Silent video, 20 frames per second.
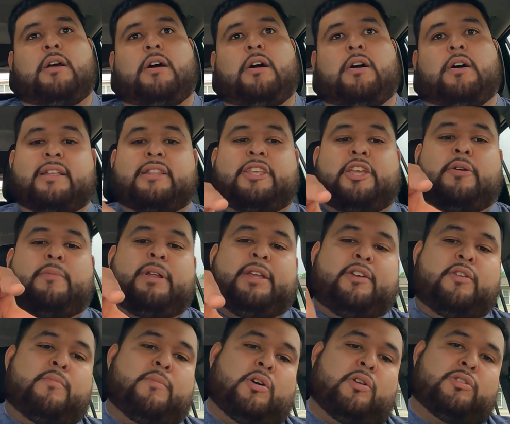I think the only
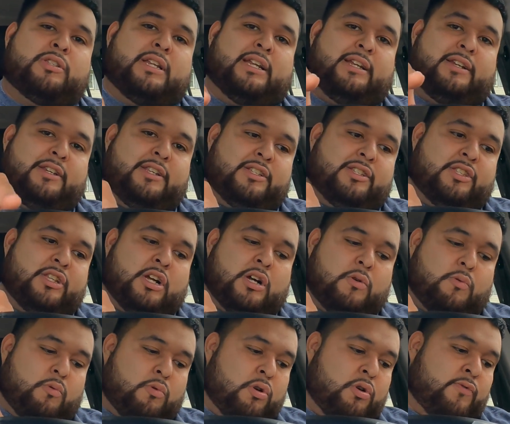year models that it does
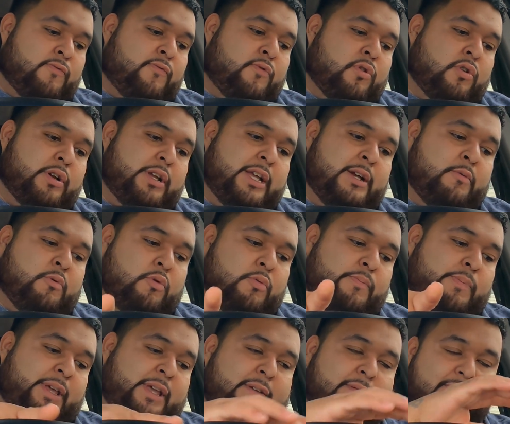not work for, it will
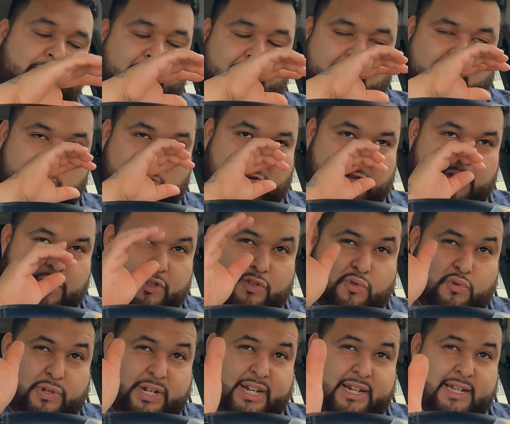be for the
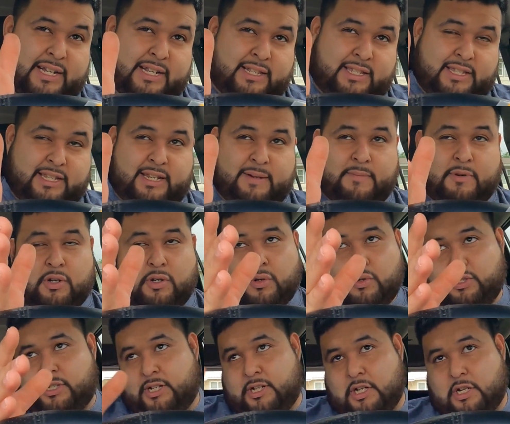2019
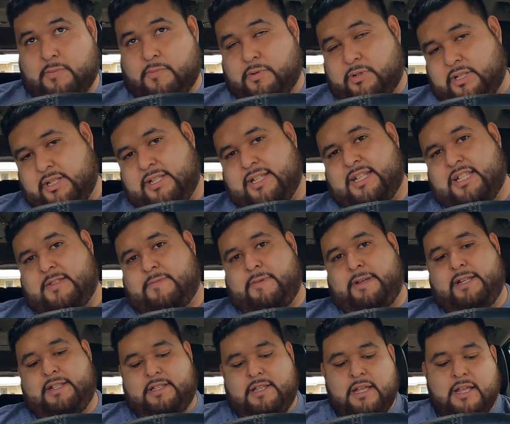models and up with the 10
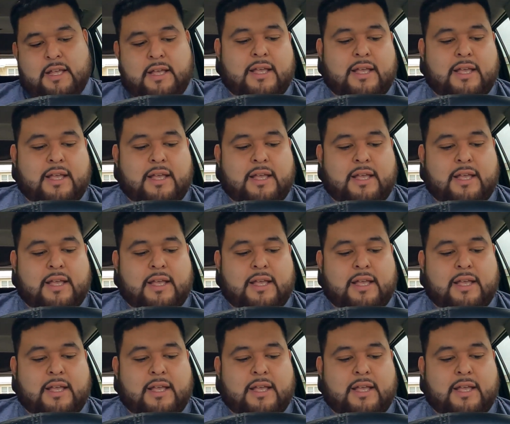speeds.